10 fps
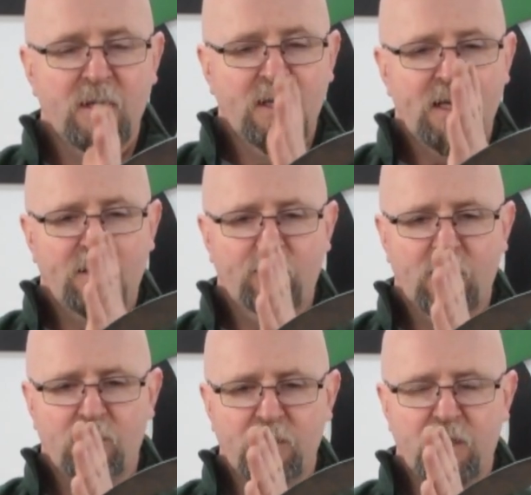it
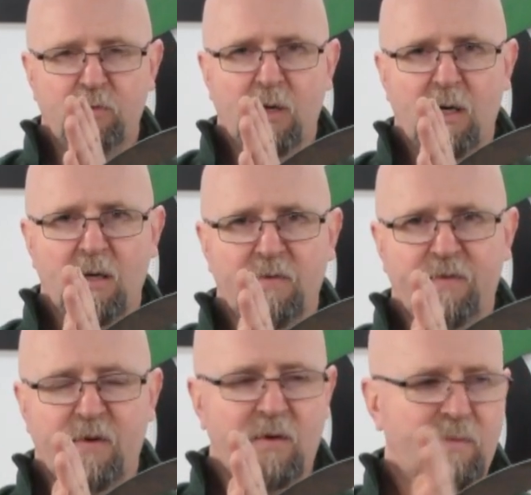will only do a hollow
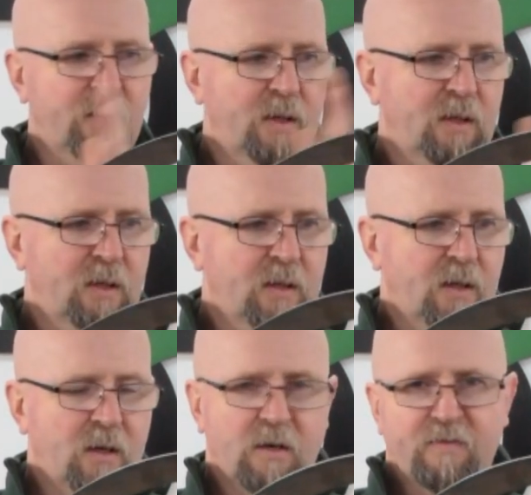form
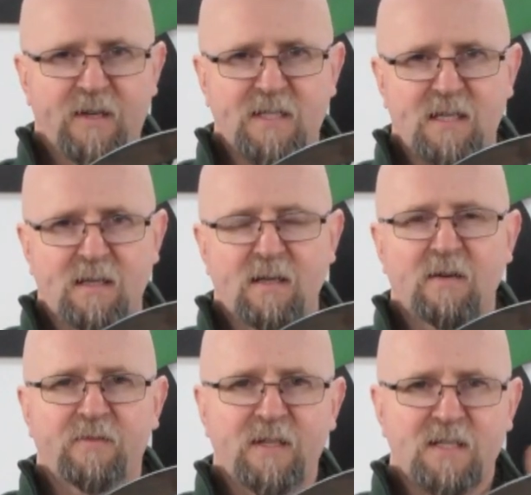or a vessel
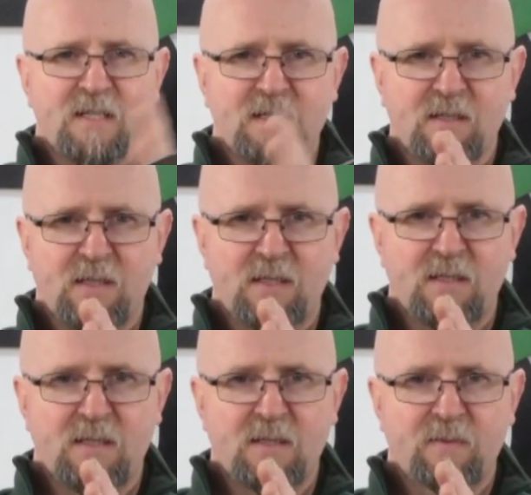of this
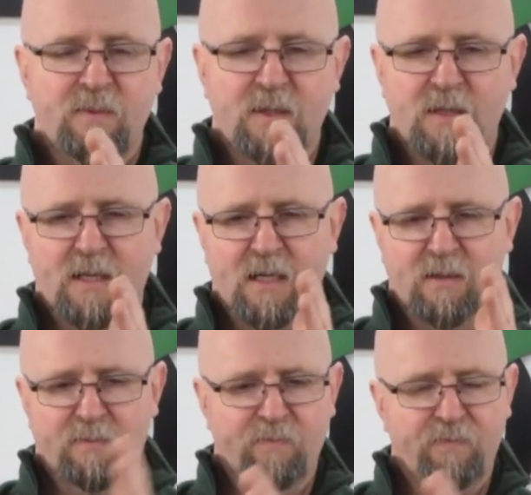size.
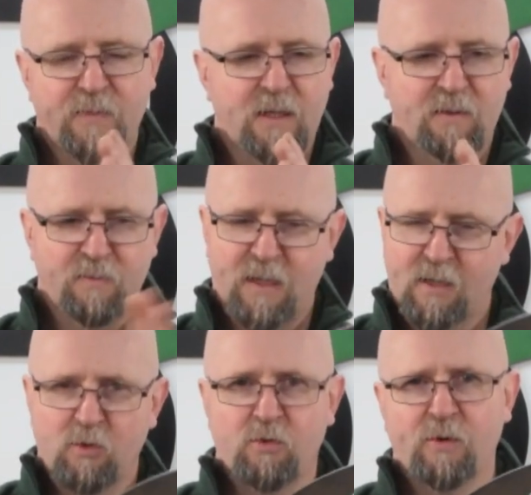It may
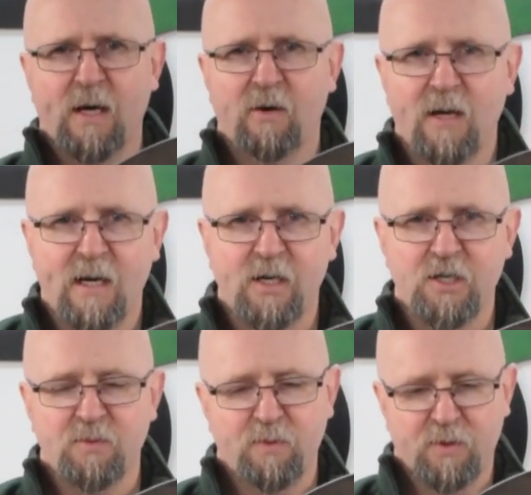look rather
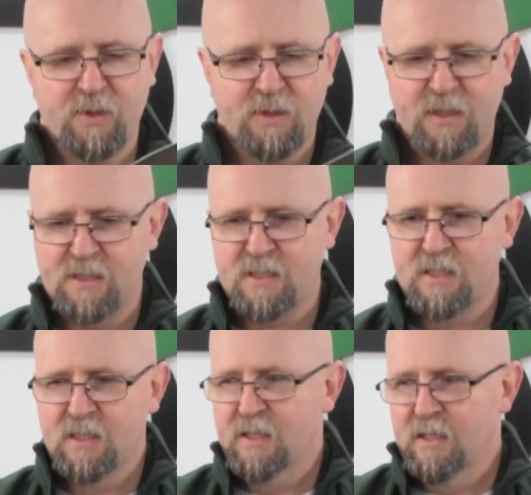large, but
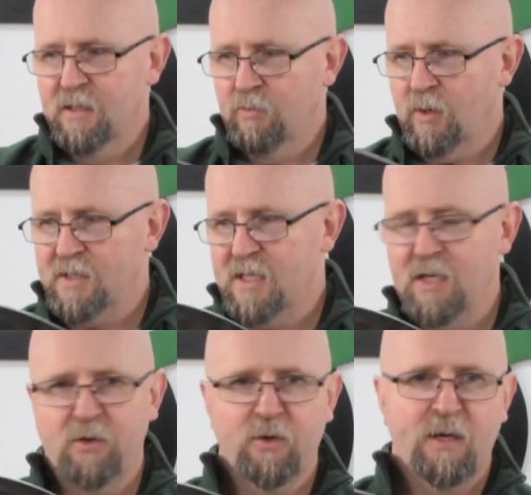it's what's
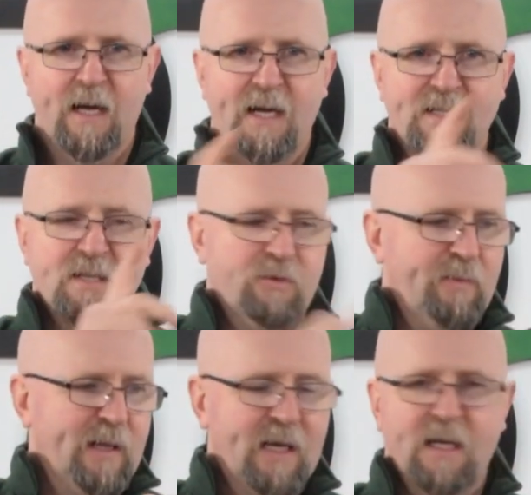here has to
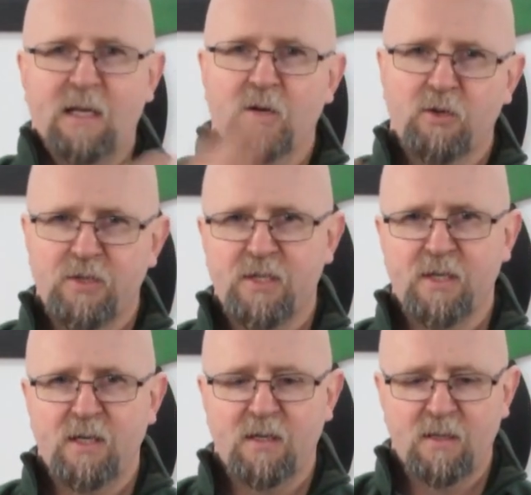replicate the other
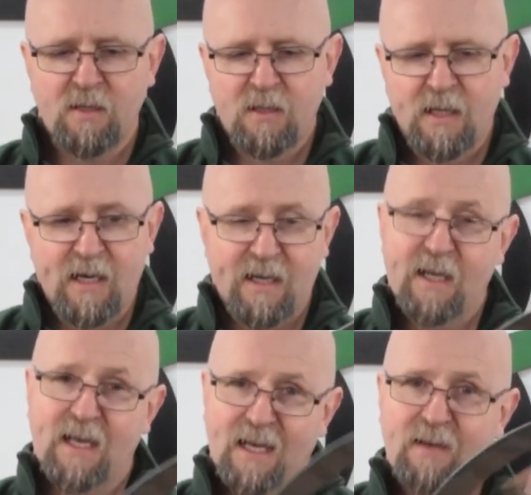side, and
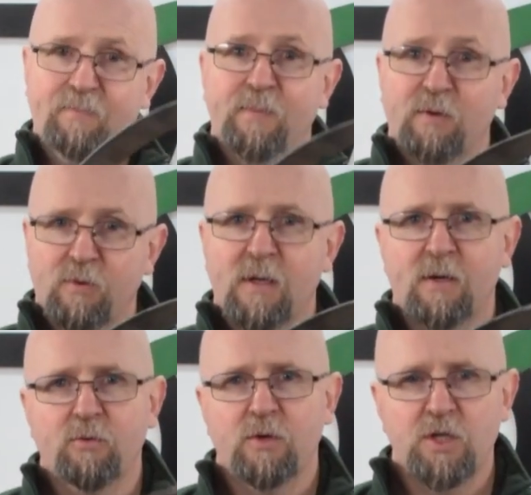again they will
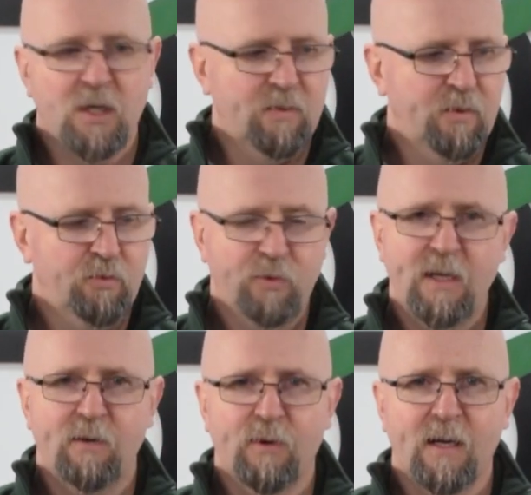do the job
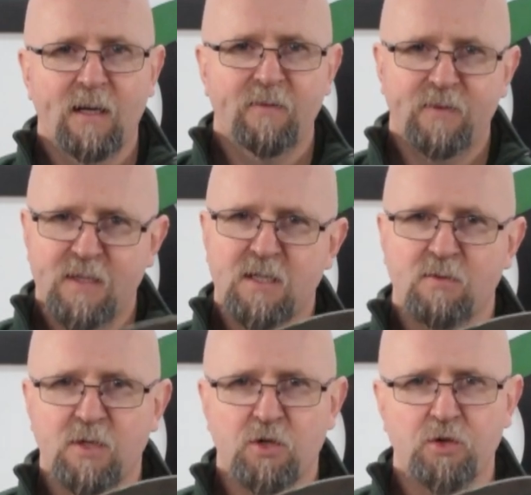really well if this is
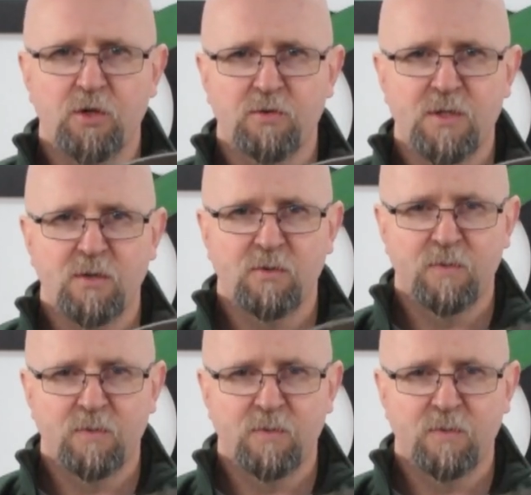what you're used to.